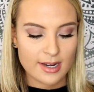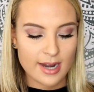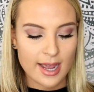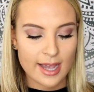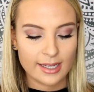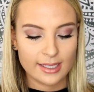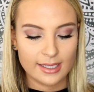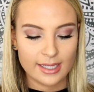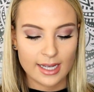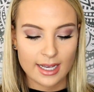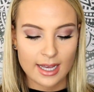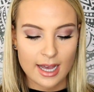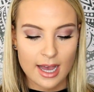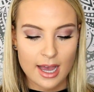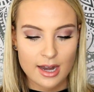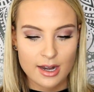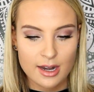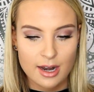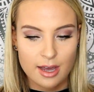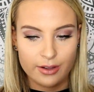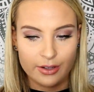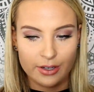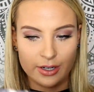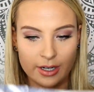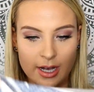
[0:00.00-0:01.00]
Next, I got
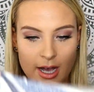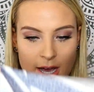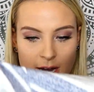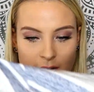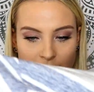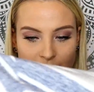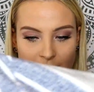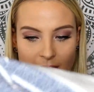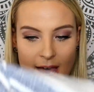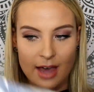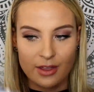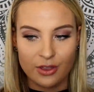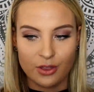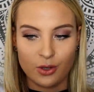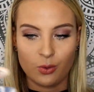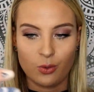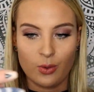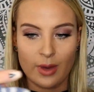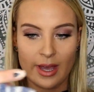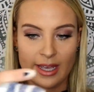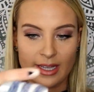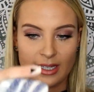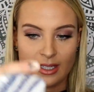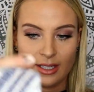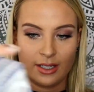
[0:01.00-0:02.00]
another kind of at the
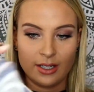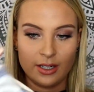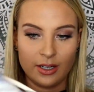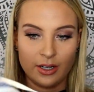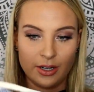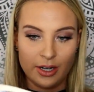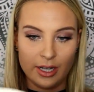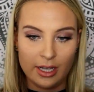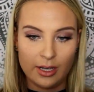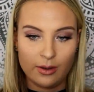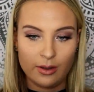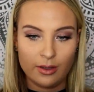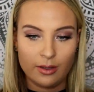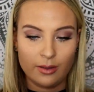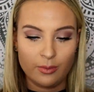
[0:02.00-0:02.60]
waist hoodie,